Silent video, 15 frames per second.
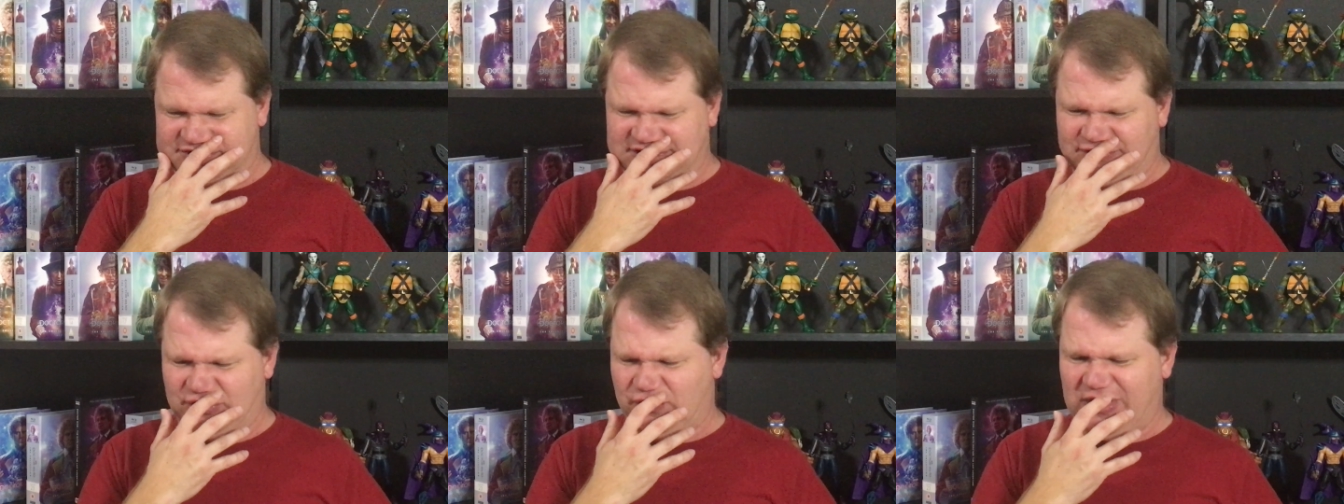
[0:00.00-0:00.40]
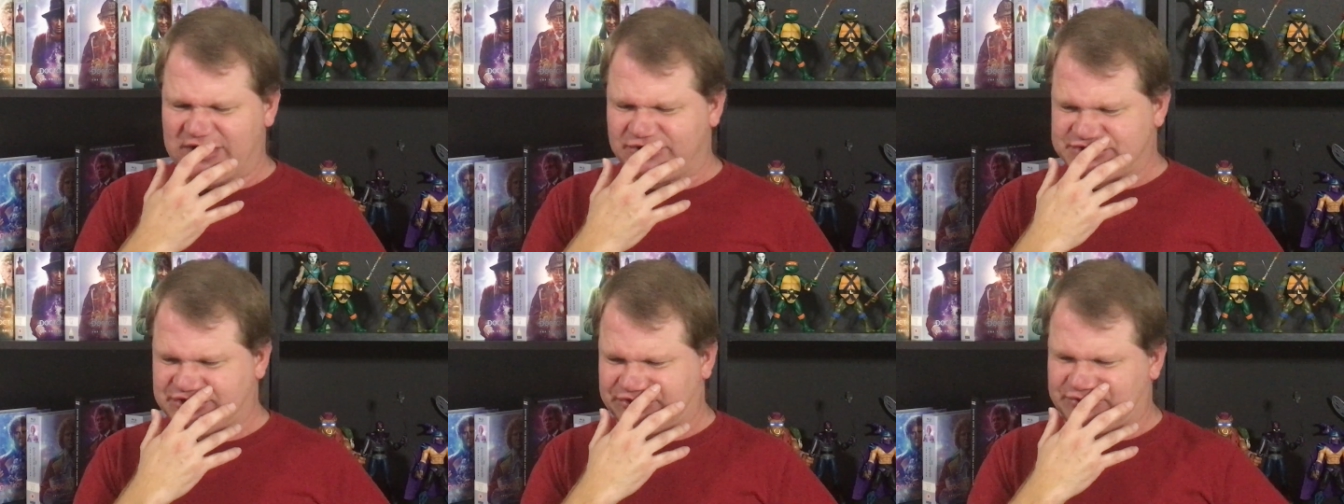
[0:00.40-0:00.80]
It's like, well, why
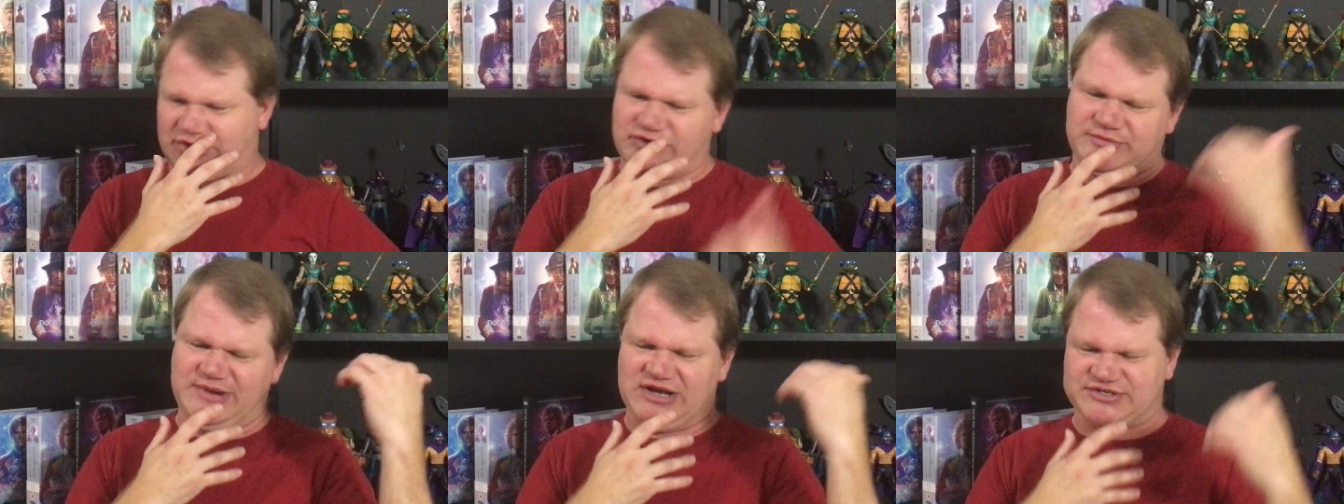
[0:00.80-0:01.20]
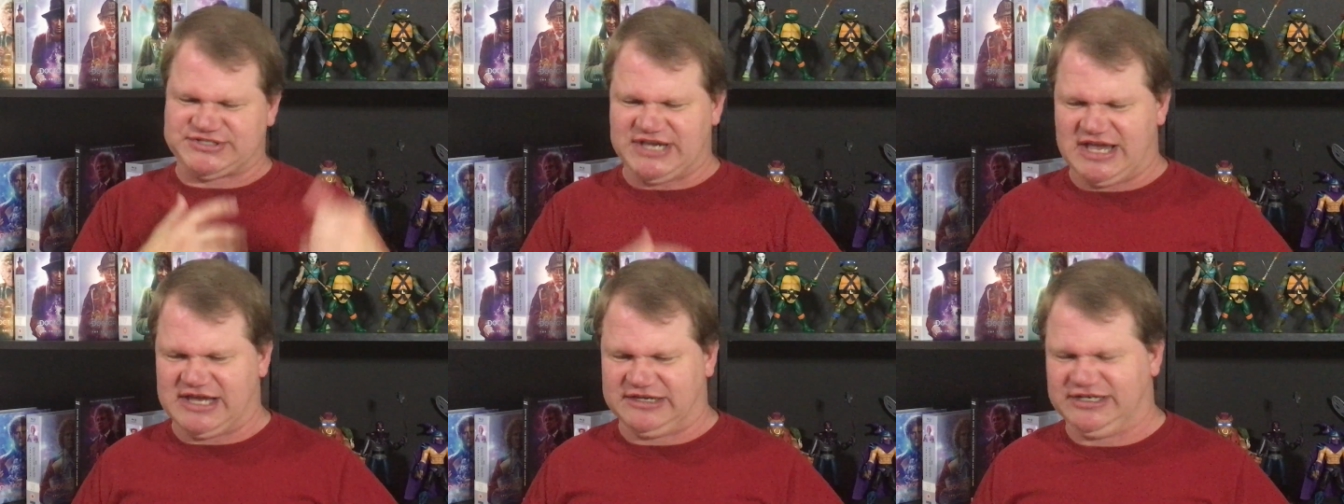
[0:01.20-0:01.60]
don't you throw him
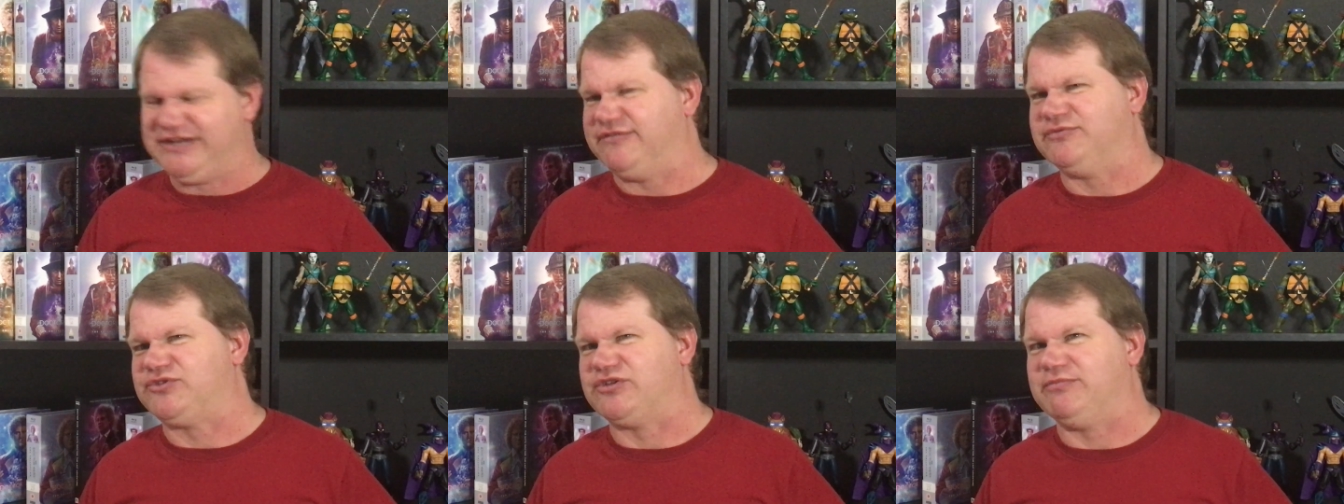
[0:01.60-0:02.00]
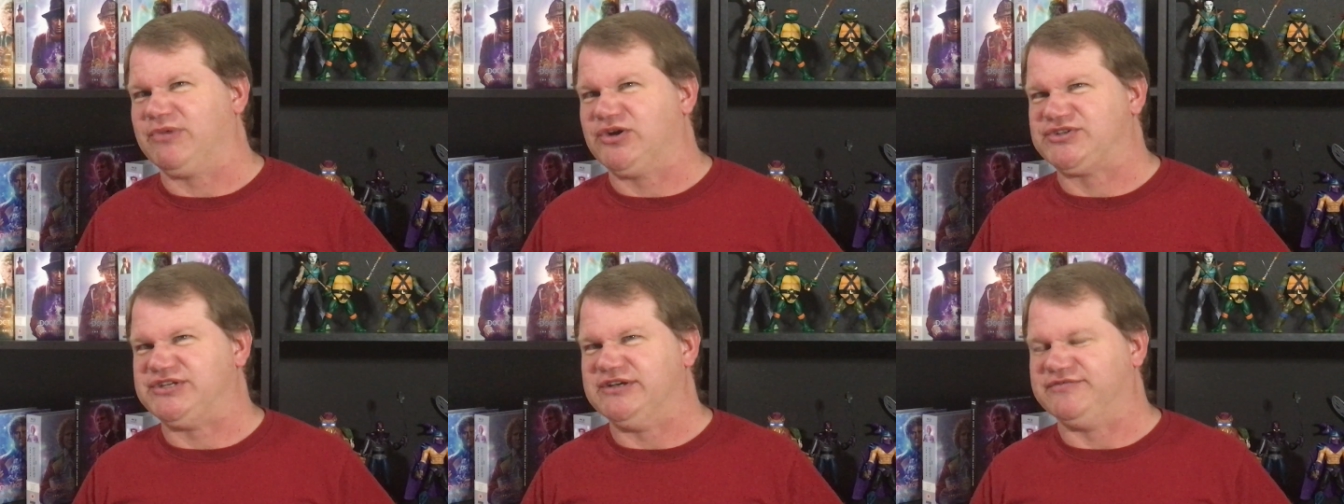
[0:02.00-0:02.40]
outside, leave him to the
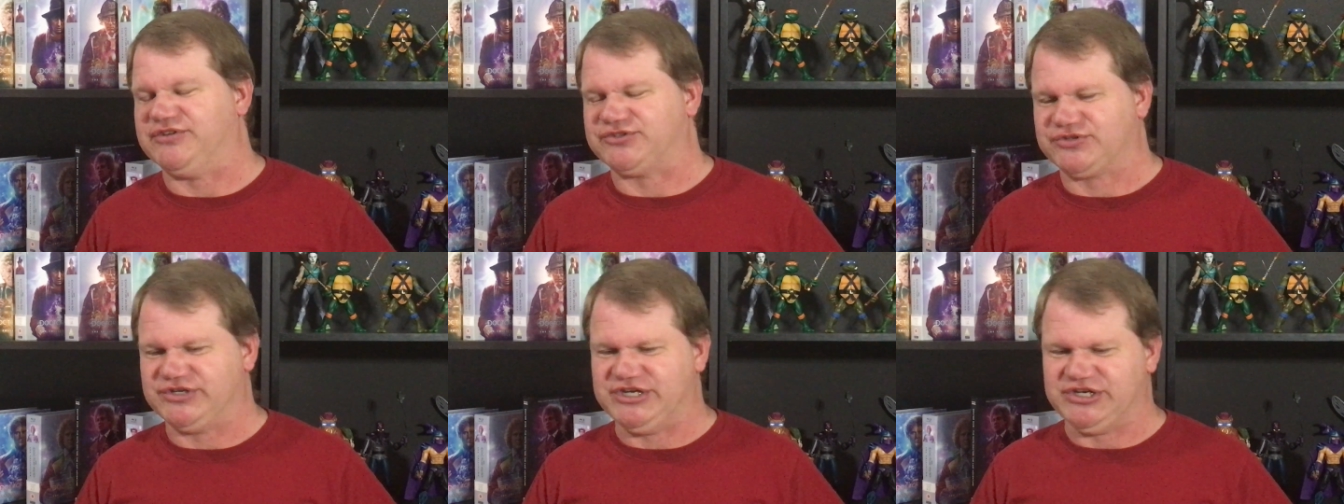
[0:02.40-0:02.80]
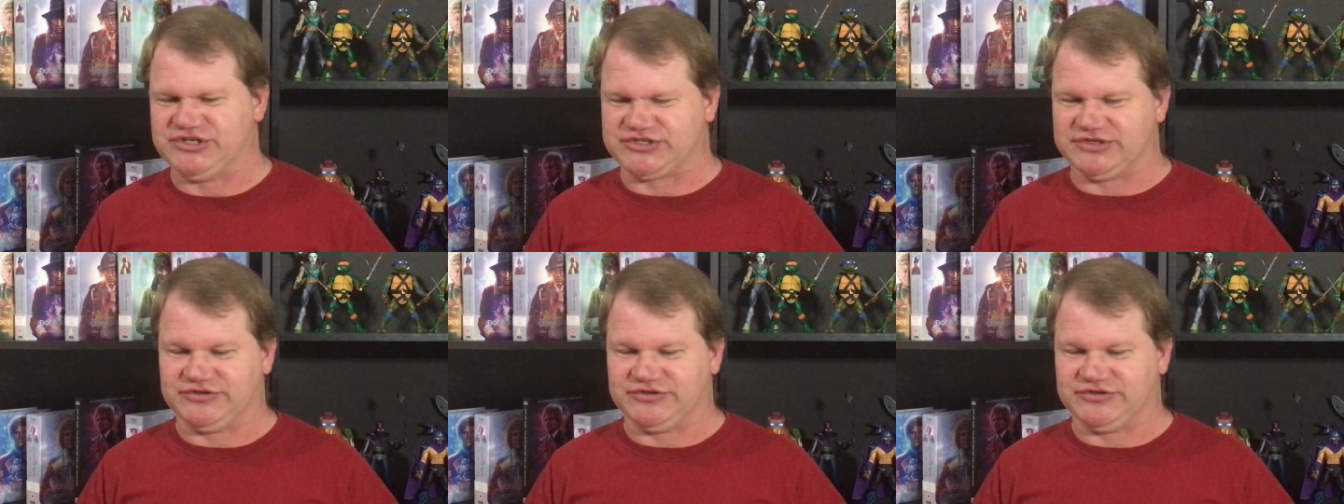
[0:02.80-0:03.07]
mercy of the trees?